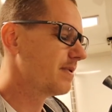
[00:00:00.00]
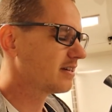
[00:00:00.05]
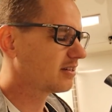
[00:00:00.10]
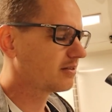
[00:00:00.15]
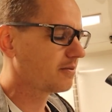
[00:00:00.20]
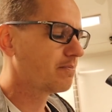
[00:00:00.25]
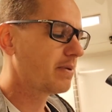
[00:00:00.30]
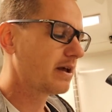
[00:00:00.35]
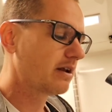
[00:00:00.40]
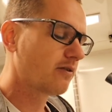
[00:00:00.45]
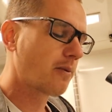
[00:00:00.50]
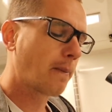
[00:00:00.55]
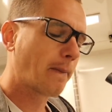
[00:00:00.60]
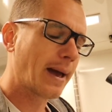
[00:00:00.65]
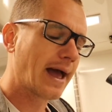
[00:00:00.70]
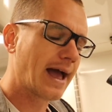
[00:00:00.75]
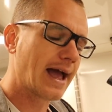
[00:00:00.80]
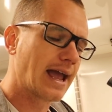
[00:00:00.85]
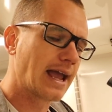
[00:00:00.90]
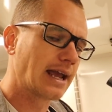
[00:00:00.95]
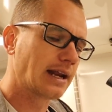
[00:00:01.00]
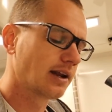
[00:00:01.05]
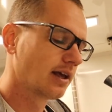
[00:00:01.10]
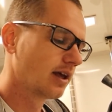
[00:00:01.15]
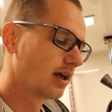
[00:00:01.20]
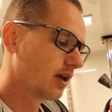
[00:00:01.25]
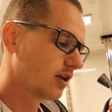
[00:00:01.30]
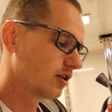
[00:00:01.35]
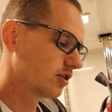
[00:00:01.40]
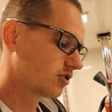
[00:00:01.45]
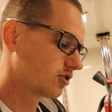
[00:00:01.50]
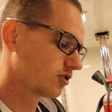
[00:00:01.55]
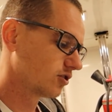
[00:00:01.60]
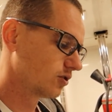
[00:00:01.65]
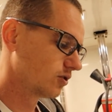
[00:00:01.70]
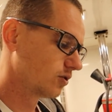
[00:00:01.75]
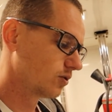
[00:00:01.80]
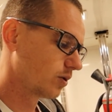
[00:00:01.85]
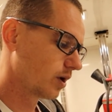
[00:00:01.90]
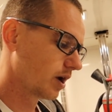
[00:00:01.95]
it's a bit of a pain
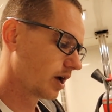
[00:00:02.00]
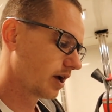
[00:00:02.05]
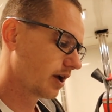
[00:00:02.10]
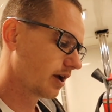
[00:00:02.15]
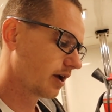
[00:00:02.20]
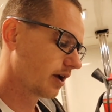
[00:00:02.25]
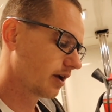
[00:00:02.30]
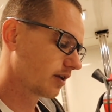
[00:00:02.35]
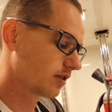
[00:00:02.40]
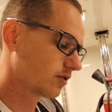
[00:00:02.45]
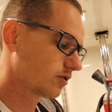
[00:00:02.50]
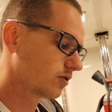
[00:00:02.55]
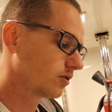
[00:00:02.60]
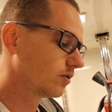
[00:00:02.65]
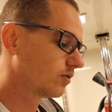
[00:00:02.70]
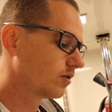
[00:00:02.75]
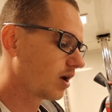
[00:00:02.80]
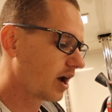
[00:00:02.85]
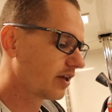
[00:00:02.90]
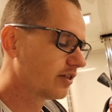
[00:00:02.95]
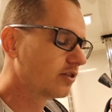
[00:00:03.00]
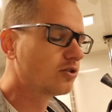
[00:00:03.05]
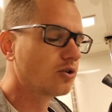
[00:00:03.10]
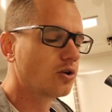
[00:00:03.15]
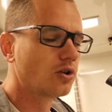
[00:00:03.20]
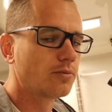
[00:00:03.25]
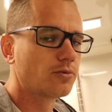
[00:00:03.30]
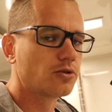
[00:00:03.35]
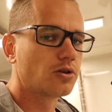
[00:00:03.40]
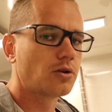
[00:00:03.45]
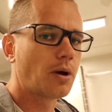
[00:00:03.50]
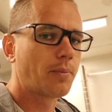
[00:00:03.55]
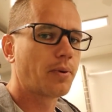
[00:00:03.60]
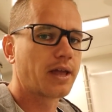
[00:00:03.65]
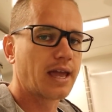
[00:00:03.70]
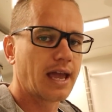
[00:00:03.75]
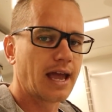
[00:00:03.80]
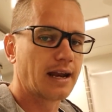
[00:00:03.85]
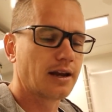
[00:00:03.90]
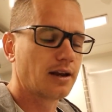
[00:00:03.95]
to undo them and up
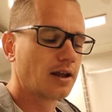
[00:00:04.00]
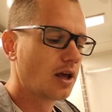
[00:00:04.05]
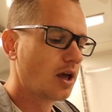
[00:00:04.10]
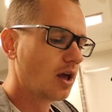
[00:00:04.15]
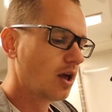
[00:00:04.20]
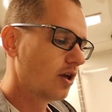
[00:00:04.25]
again.